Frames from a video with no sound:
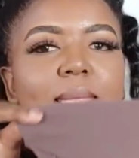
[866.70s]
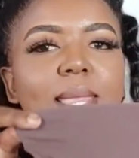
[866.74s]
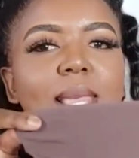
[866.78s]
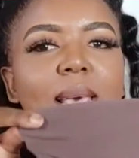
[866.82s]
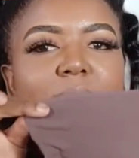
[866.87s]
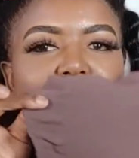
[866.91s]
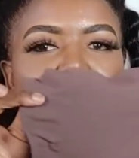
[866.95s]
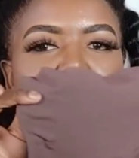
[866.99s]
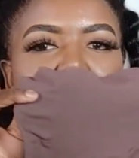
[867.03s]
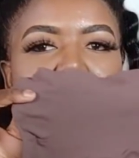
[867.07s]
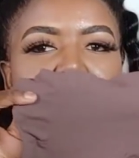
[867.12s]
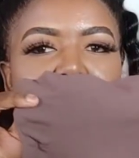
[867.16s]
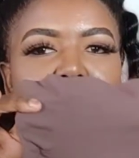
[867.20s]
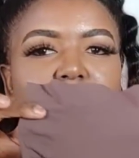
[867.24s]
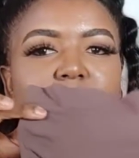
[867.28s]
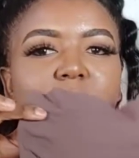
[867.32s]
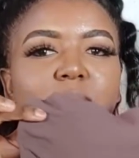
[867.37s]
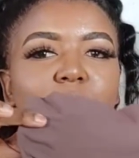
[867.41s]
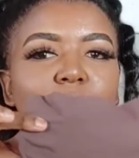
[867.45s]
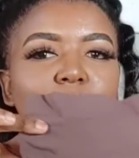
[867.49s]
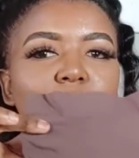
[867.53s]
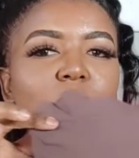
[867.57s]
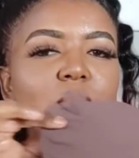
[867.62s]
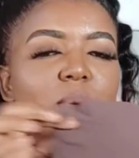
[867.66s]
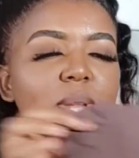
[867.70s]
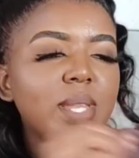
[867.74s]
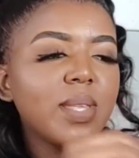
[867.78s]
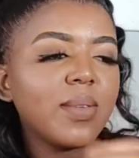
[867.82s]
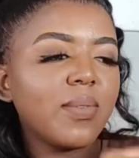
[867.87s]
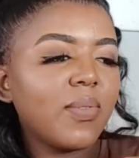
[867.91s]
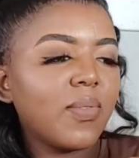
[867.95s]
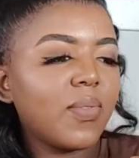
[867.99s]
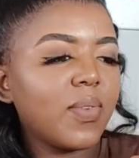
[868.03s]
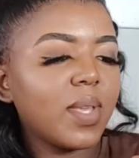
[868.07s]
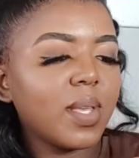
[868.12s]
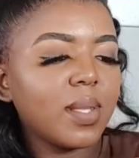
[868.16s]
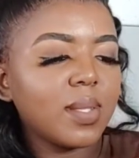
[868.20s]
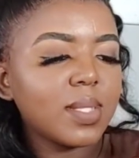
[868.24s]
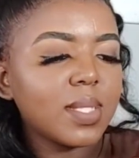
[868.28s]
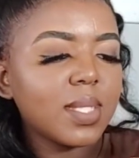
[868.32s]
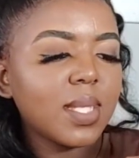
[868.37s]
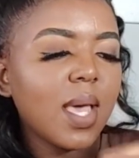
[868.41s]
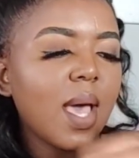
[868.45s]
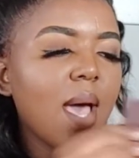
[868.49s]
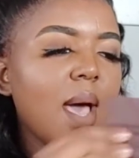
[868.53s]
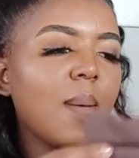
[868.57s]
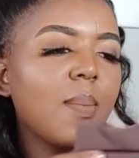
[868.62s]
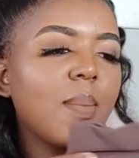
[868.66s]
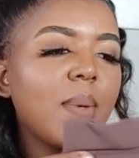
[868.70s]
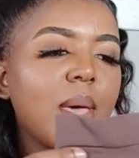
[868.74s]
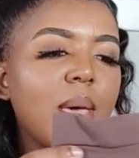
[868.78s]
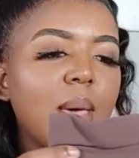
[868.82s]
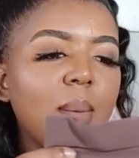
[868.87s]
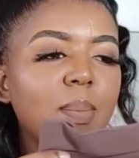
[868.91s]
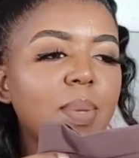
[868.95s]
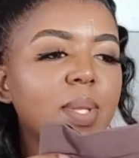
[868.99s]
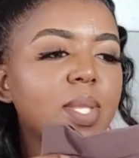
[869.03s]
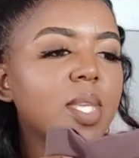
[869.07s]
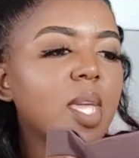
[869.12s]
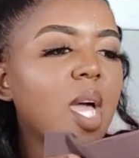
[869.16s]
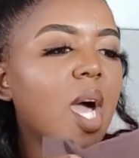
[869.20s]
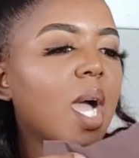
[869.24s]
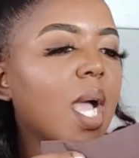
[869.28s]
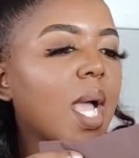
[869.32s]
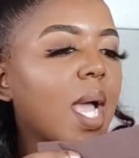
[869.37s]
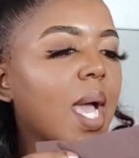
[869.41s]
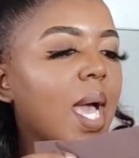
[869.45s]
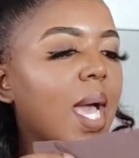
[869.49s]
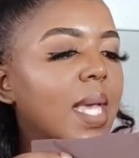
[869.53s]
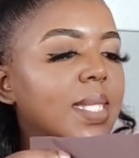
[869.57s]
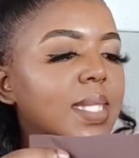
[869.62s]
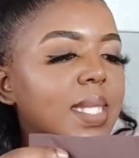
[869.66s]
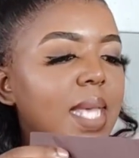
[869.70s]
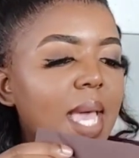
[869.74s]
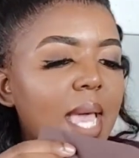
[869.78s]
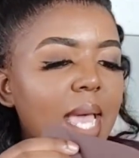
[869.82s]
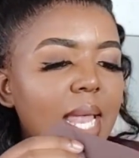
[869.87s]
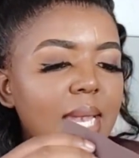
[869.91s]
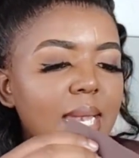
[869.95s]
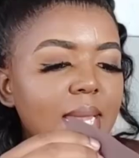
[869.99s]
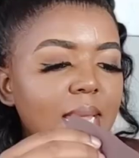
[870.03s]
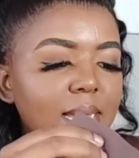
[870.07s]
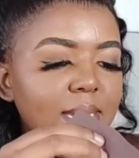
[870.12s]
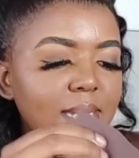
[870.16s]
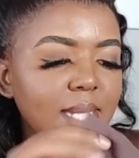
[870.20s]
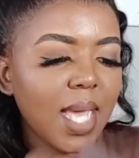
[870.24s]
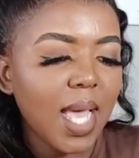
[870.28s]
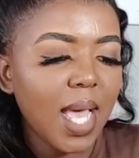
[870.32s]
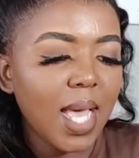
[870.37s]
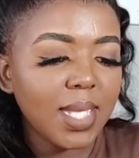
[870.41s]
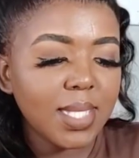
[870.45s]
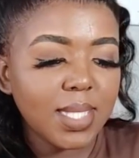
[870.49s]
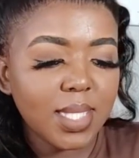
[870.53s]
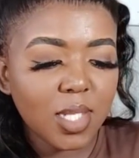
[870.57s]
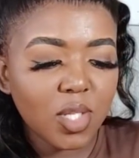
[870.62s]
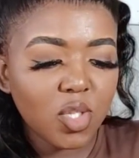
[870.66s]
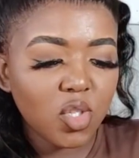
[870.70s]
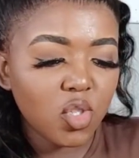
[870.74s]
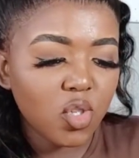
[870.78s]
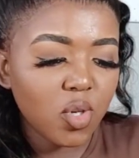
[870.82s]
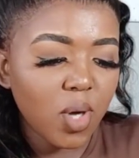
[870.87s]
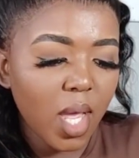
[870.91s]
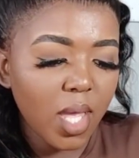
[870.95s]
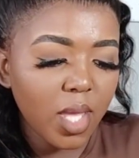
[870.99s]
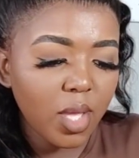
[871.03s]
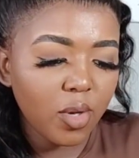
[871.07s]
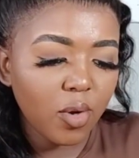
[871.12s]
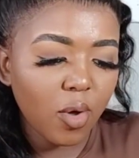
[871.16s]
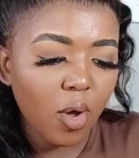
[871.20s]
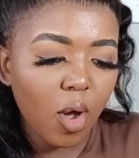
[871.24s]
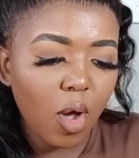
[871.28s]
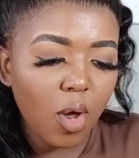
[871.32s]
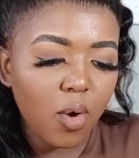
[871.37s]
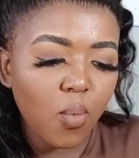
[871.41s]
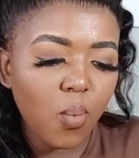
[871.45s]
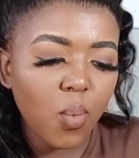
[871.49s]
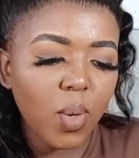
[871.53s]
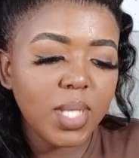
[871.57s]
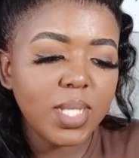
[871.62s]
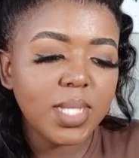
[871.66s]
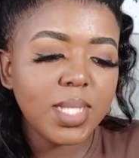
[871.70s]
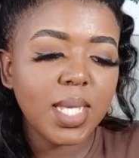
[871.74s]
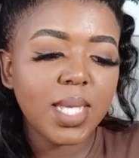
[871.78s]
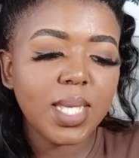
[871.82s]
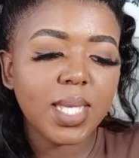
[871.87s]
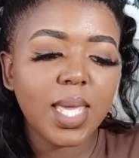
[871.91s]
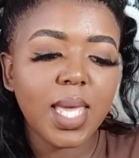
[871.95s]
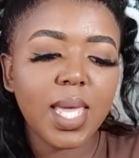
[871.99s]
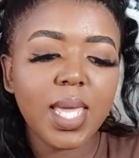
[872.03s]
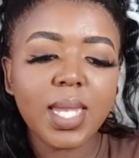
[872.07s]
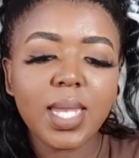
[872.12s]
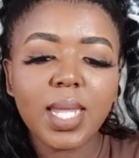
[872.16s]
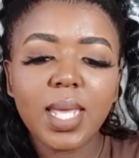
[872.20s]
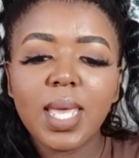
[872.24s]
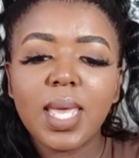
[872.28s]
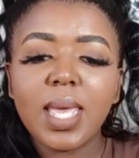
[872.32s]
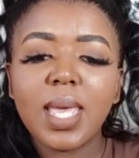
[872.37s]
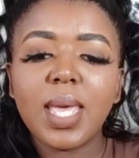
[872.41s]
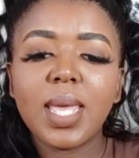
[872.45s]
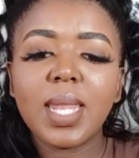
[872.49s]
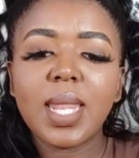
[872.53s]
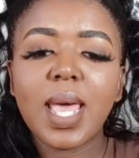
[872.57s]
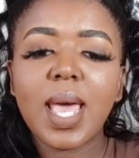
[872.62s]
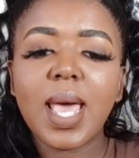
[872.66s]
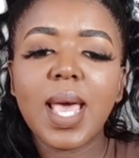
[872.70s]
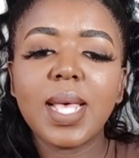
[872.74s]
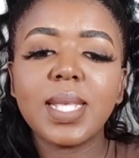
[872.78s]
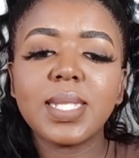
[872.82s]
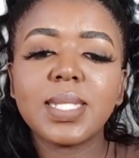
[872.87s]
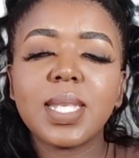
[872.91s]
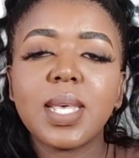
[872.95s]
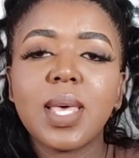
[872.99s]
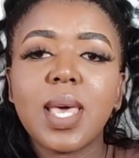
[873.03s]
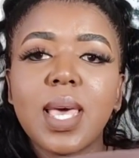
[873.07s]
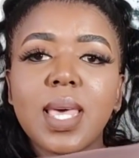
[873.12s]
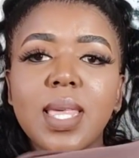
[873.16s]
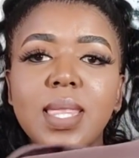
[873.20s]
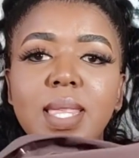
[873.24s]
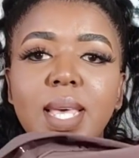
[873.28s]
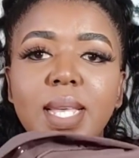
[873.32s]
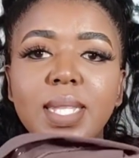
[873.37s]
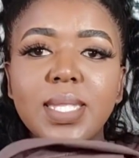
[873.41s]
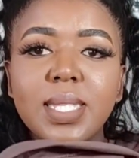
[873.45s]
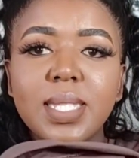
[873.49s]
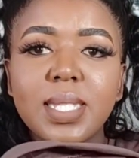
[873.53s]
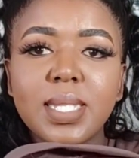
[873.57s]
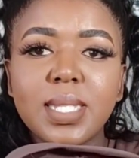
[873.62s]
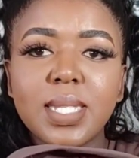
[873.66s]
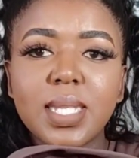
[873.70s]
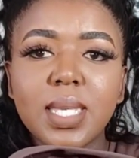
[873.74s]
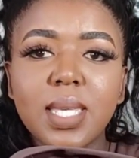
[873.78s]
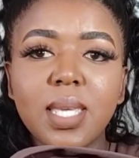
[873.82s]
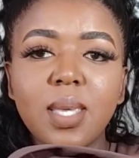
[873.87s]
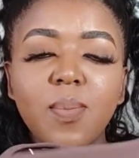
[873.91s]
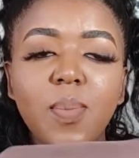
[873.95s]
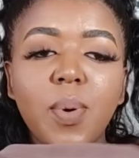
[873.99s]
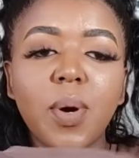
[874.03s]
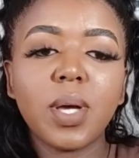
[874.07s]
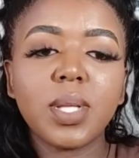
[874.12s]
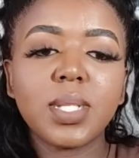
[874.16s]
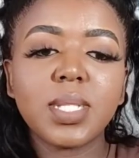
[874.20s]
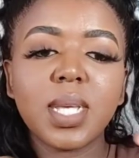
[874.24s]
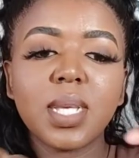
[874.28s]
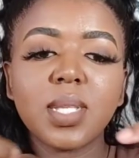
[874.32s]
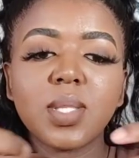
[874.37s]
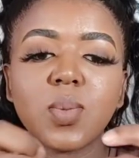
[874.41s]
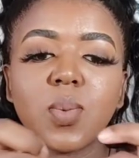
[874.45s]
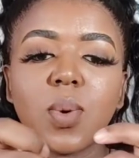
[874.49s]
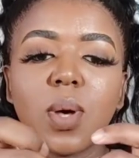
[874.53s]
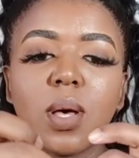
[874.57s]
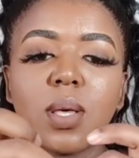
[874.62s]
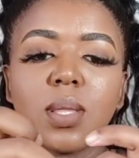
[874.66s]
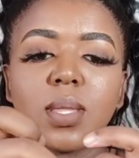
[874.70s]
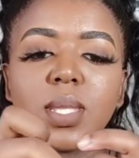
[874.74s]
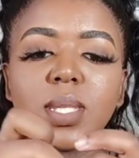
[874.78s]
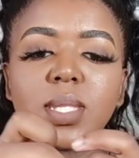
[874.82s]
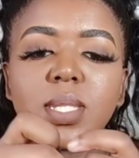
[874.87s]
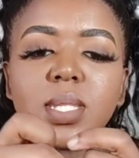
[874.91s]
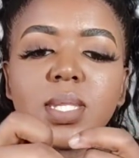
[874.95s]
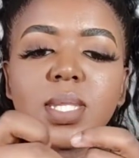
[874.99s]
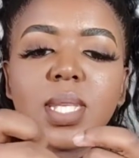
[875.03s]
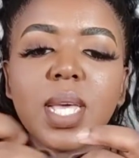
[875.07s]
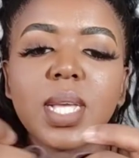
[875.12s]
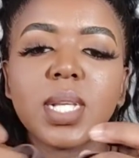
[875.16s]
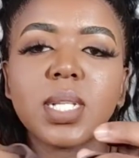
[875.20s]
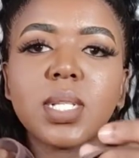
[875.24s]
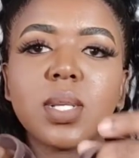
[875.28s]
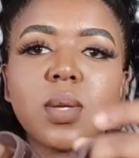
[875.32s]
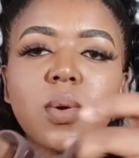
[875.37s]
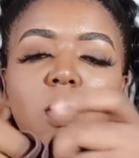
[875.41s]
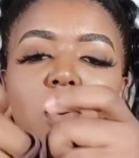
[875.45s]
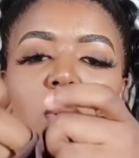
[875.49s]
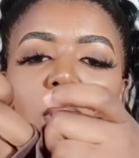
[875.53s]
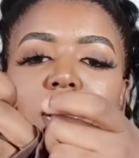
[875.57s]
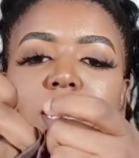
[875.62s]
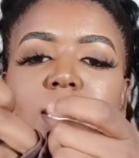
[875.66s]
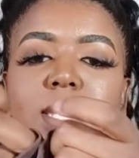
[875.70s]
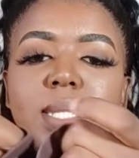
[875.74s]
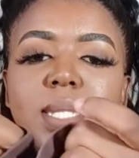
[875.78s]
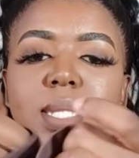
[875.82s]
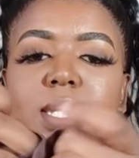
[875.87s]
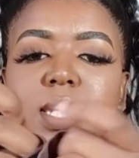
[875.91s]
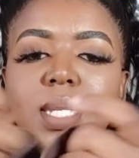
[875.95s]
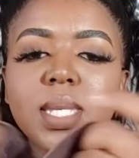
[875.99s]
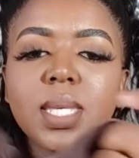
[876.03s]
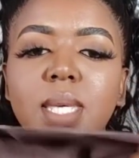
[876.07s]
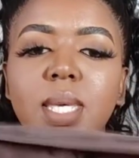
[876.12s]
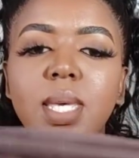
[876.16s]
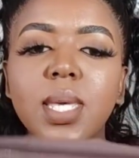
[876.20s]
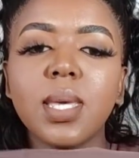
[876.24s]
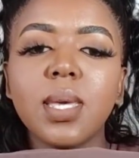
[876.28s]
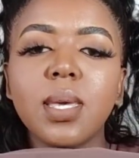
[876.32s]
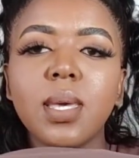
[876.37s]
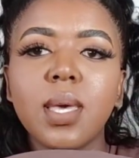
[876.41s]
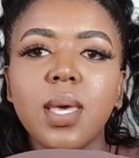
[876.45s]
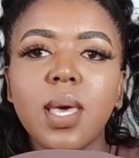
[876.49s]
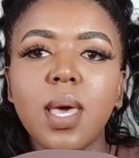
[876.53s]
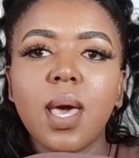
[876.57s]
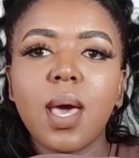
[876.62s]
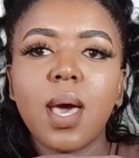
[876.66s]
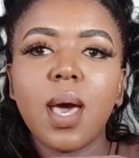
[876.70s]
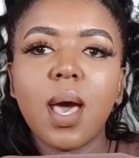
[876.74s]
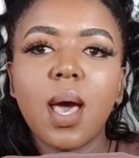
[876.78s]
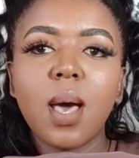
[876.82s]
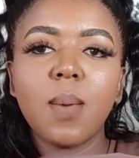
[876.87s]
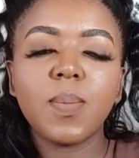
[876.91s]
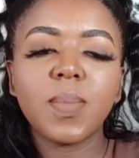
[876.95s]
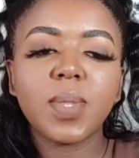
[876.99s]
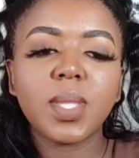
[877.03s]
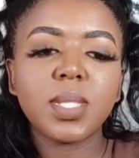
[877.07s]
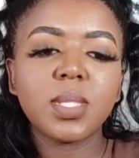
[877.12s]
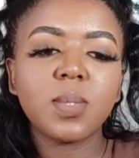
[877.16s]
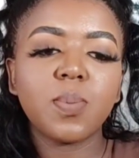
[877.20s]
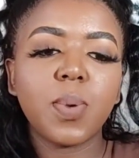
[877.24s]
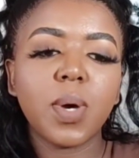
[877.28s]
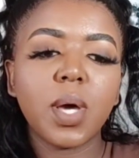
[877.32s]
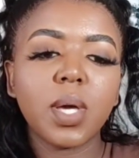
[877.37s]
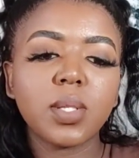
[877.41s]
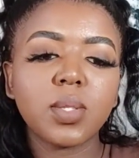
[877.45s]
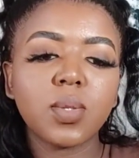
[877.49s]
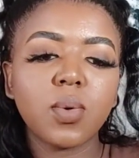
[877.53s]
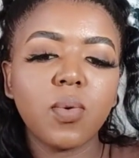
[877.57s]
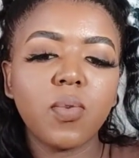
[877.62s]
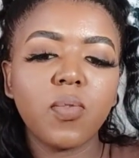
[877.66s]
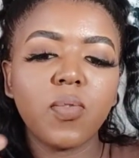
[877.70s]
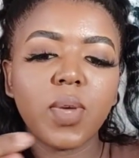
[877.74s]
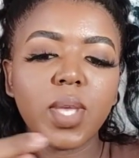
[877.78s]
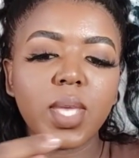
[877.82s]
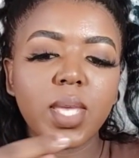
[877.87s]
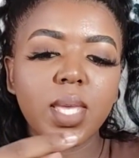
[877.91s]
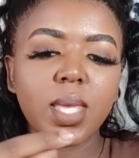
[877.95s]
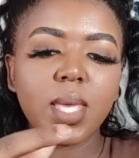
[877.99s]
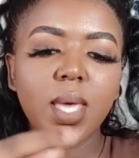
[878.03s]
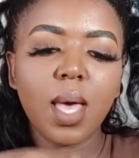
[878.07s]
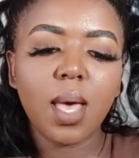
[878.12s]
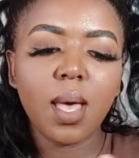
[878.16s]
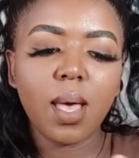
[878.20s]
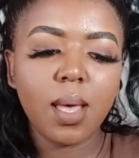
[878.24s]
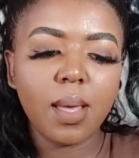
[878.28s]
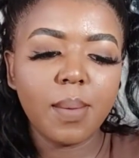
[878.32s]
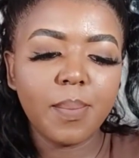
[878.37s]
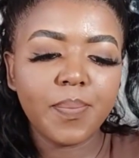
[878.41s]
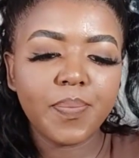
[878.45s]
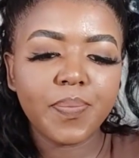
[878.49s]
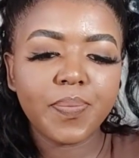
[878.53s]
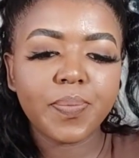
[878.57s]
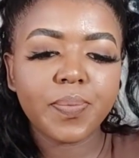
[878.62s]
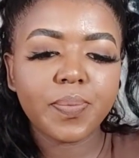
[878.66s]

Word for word: that's how this already feels um, but yeah guys let us try it on once again it has that sticky part as well this is actually quite sticky um, this part over here